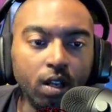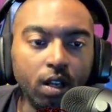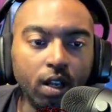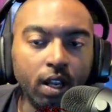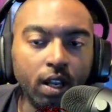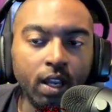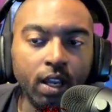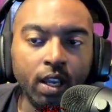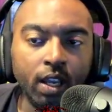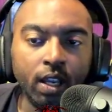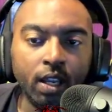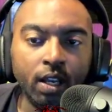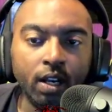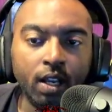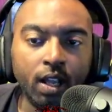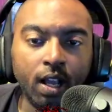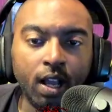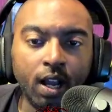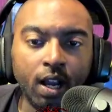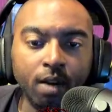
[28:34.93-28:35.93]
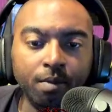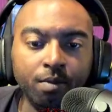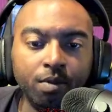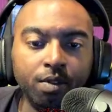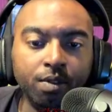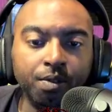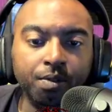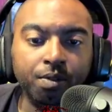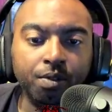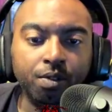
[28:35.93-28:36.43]
And I'm
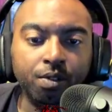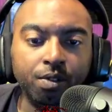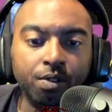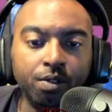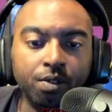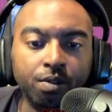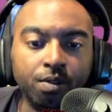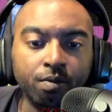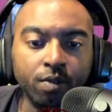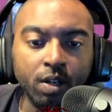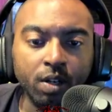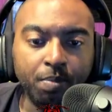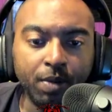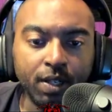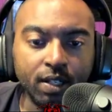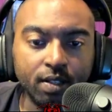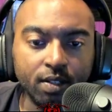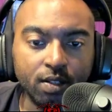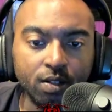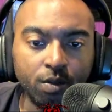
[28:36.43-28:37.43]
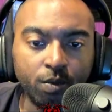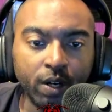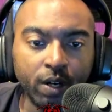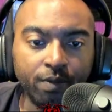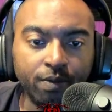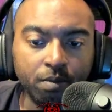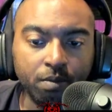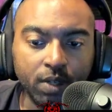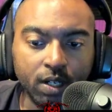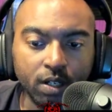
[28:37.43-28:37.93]
3 pieces away
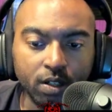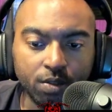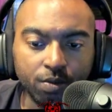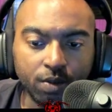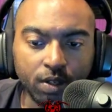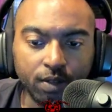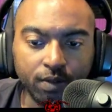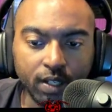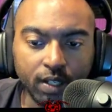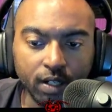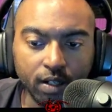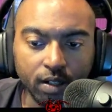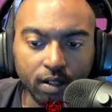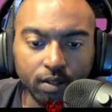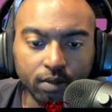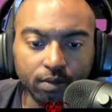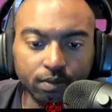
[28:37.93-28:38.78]
from Gear 12 here.